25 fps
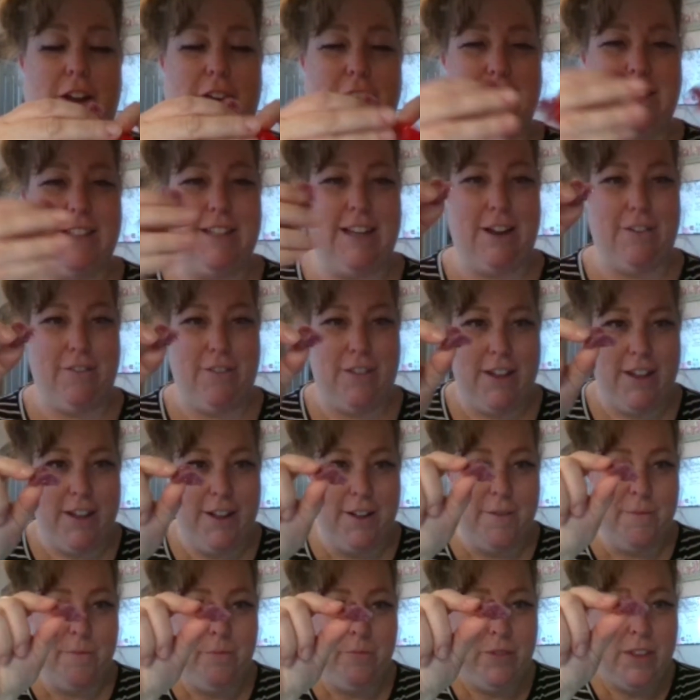Oreos.
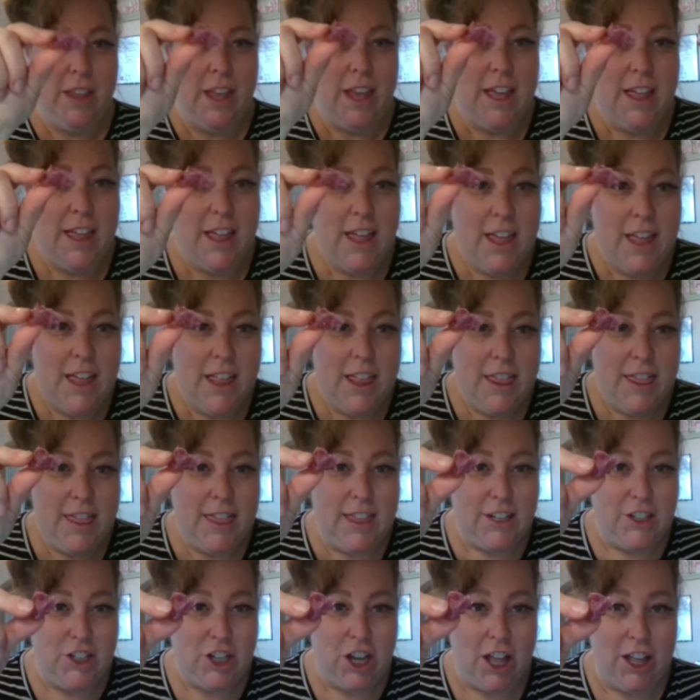
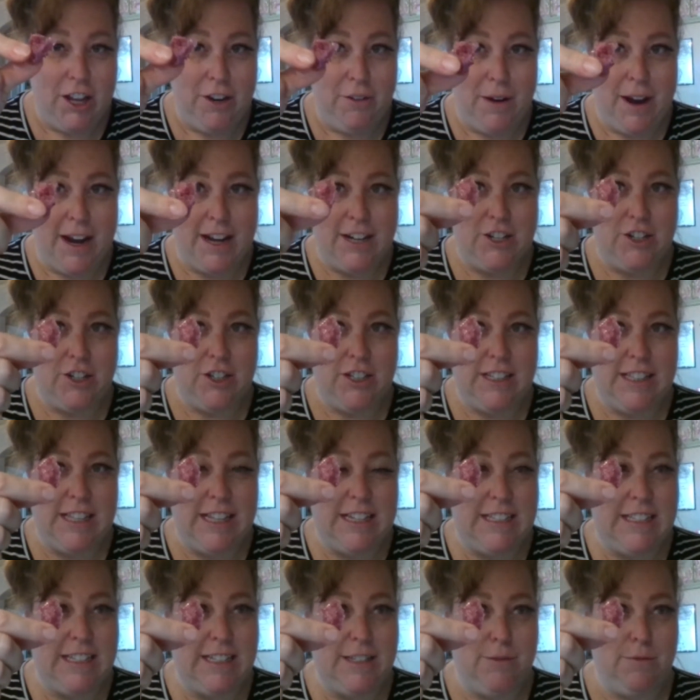The Jolly Ranchers,
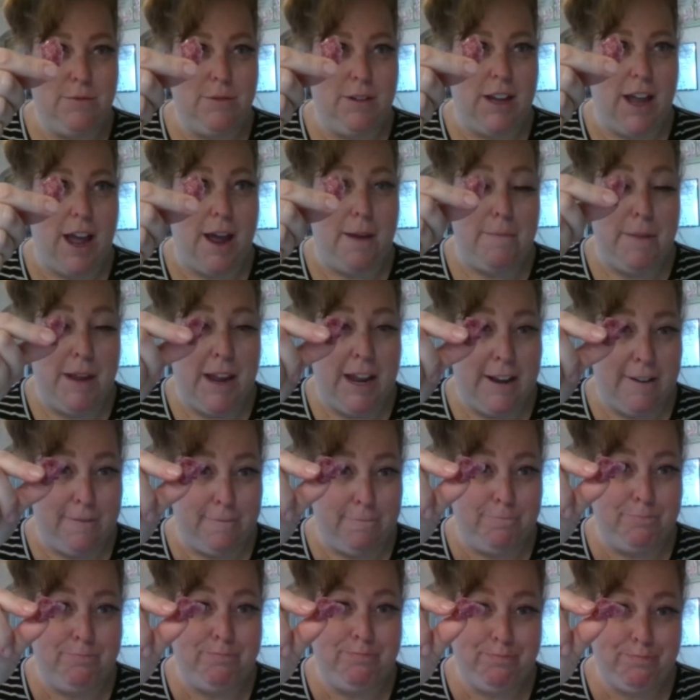this is, I mean,
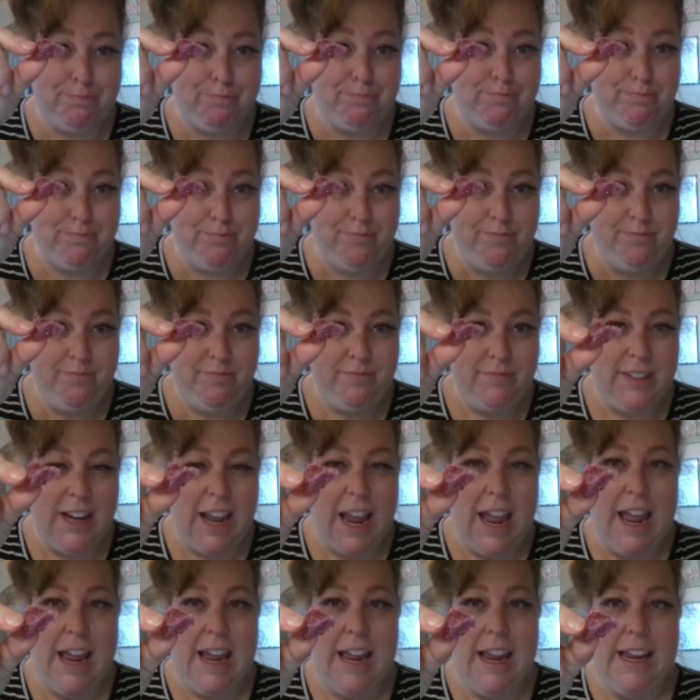
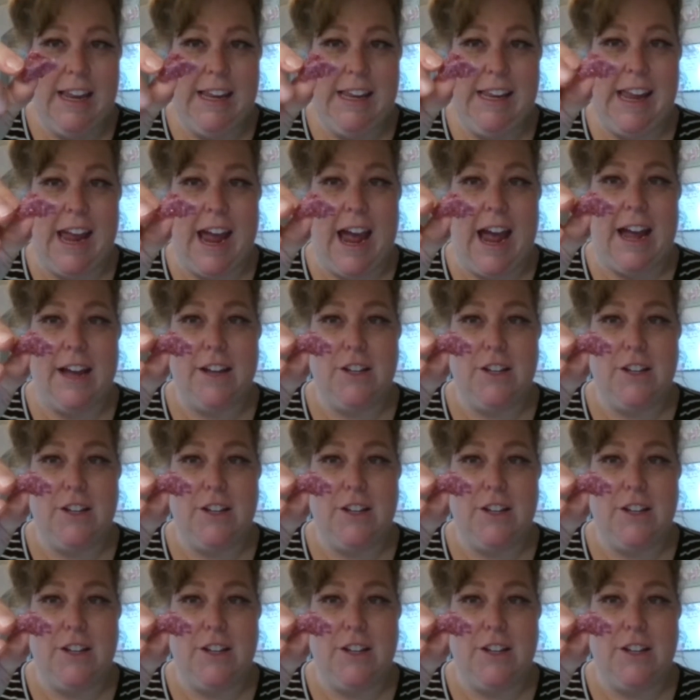yeah.